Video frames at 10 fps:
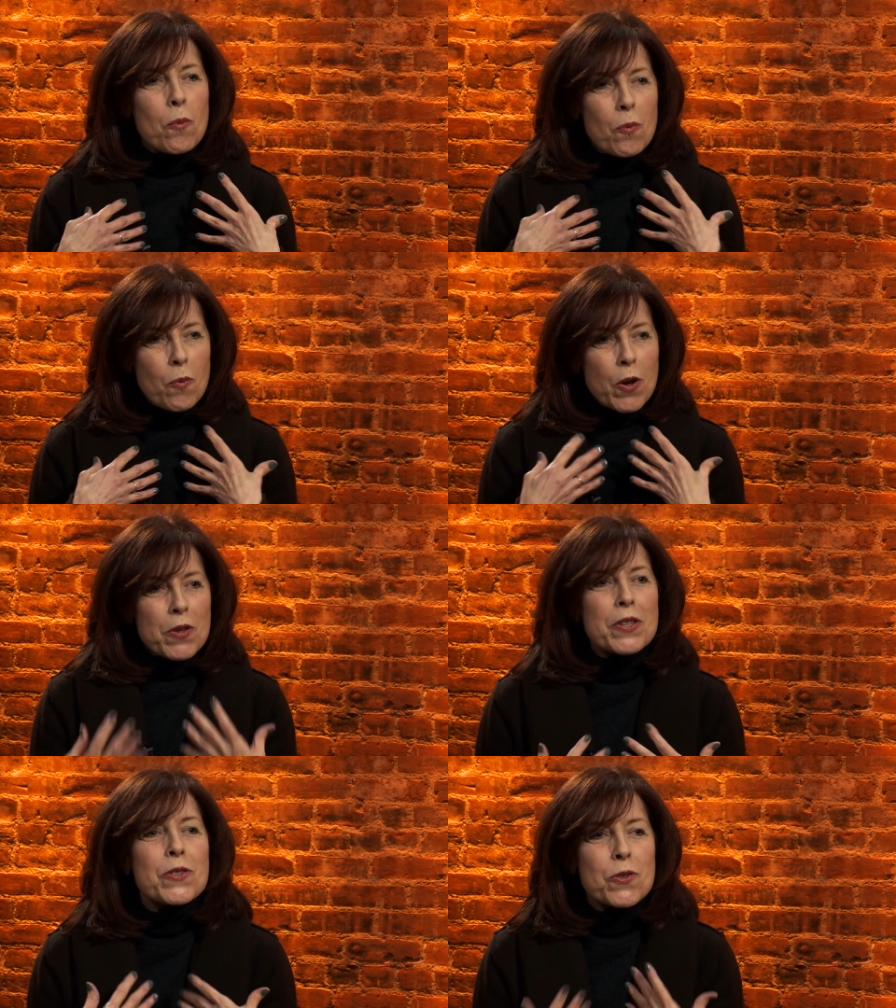what
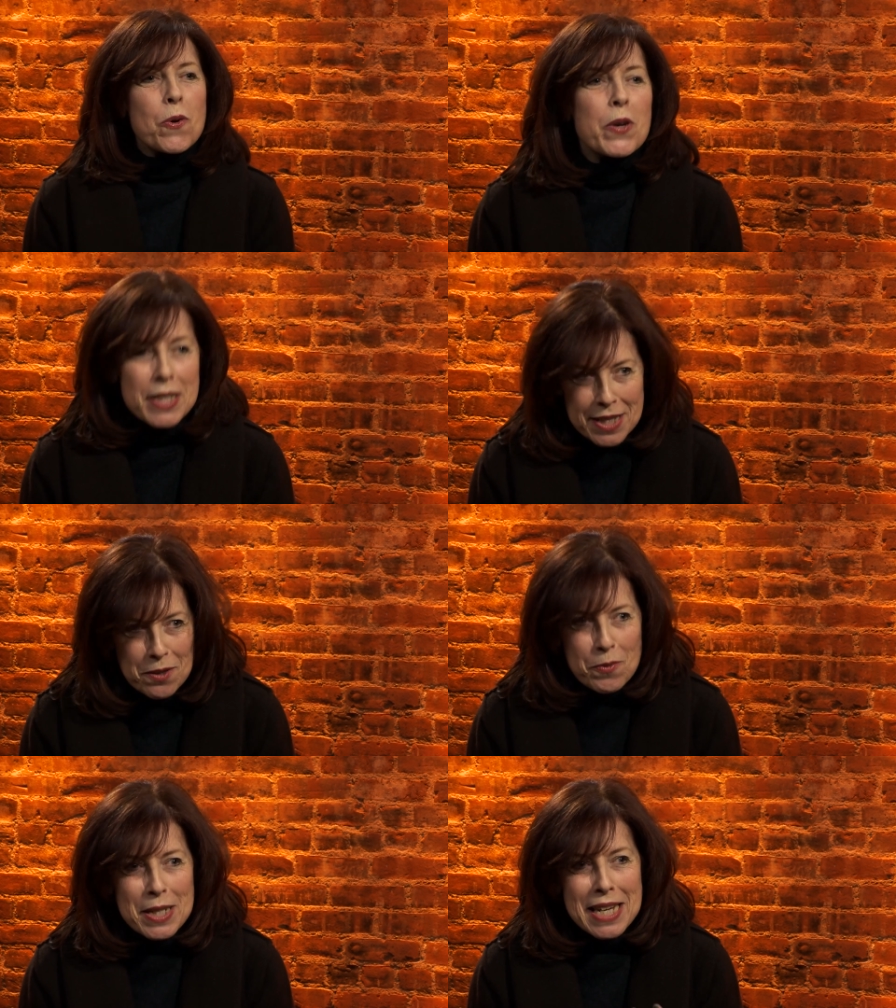are the stories
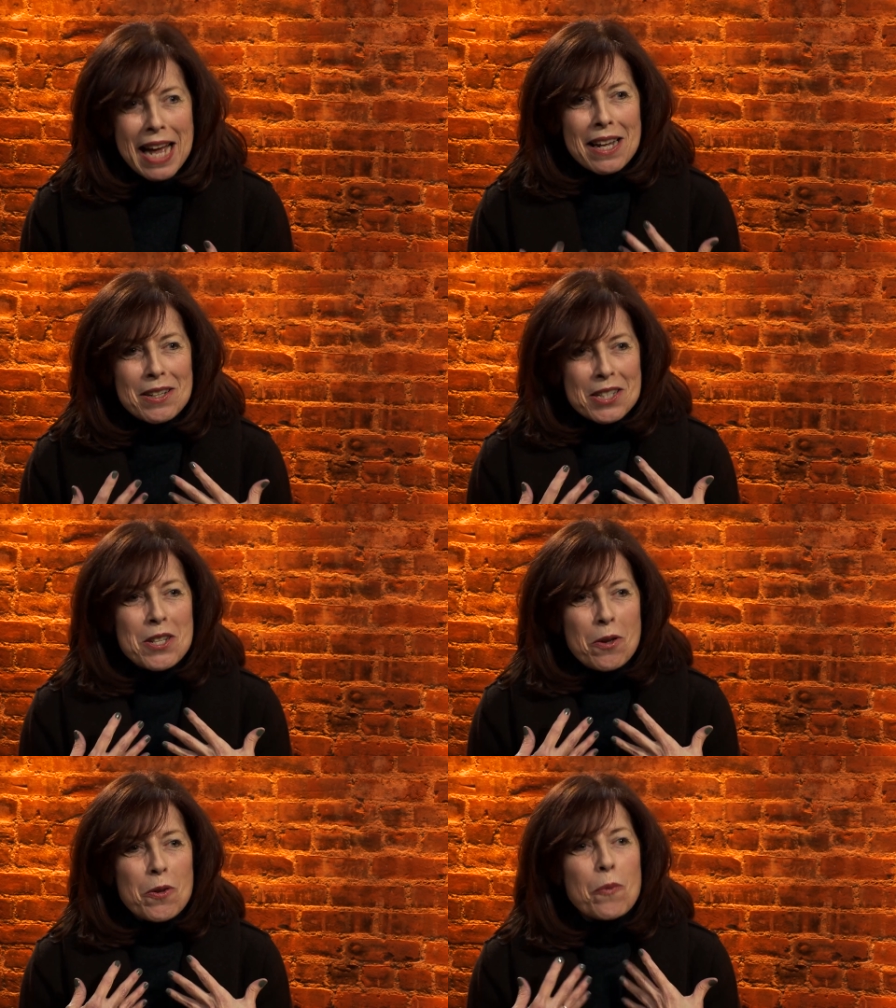that we tell, you
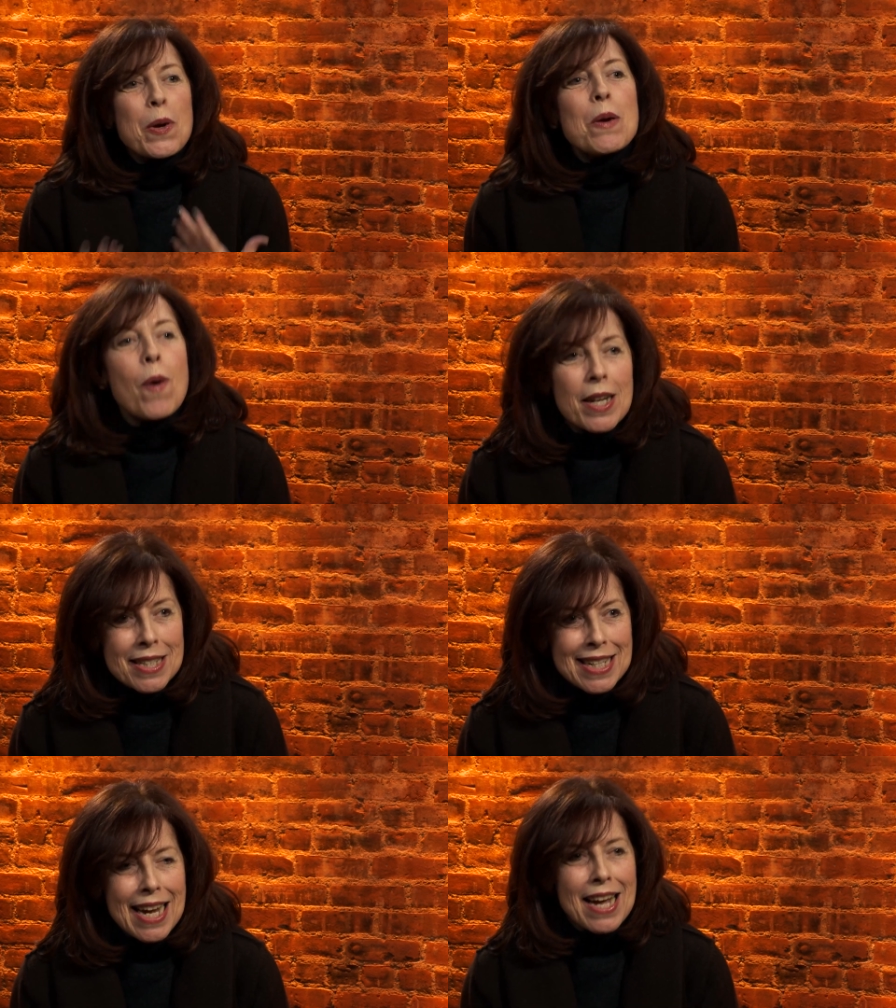know, that we want to
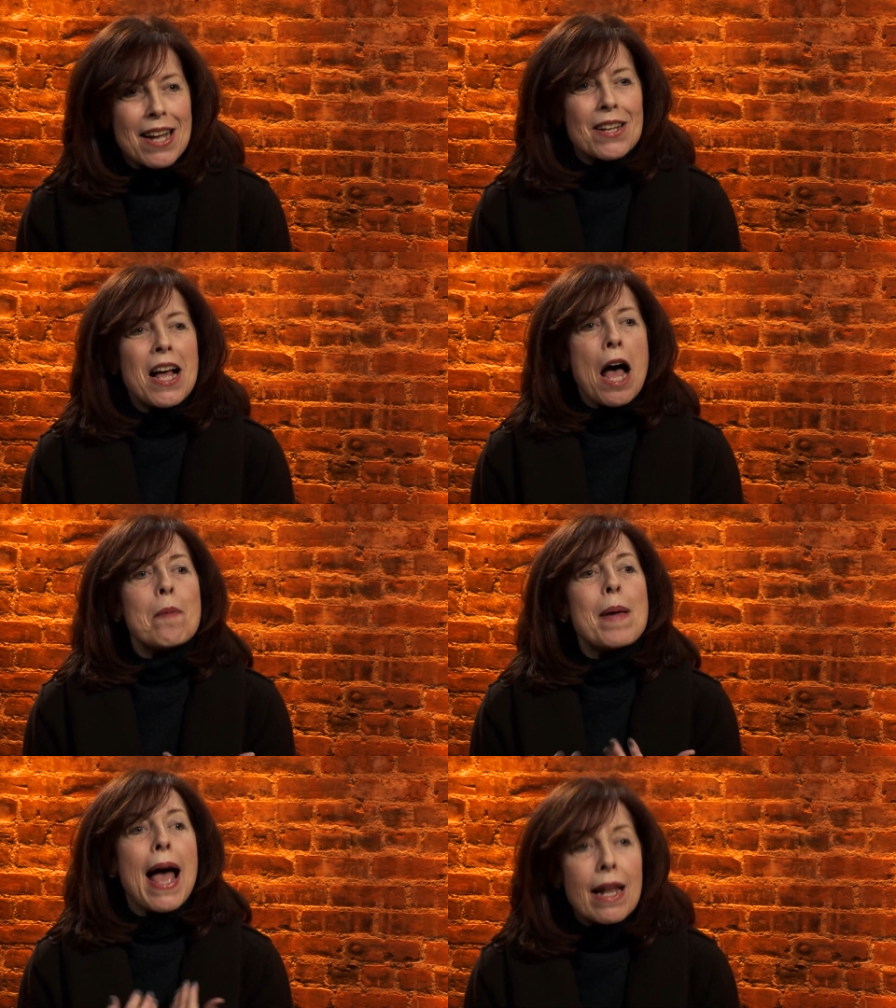tell
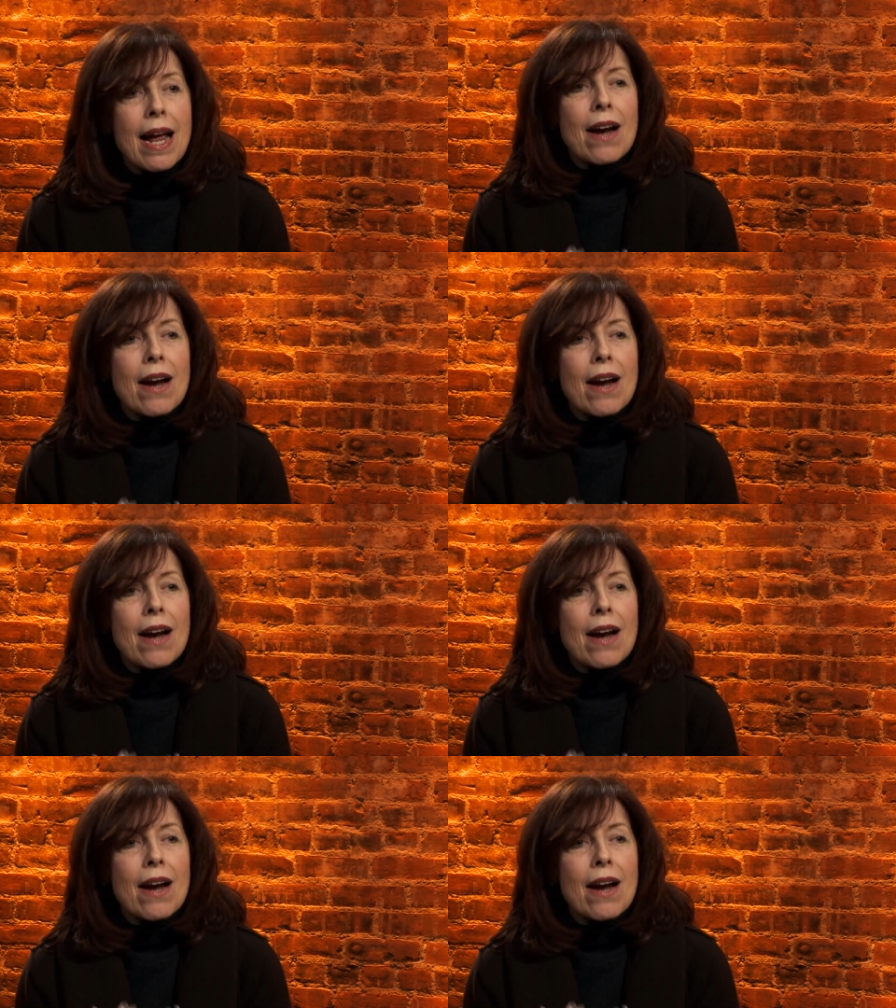about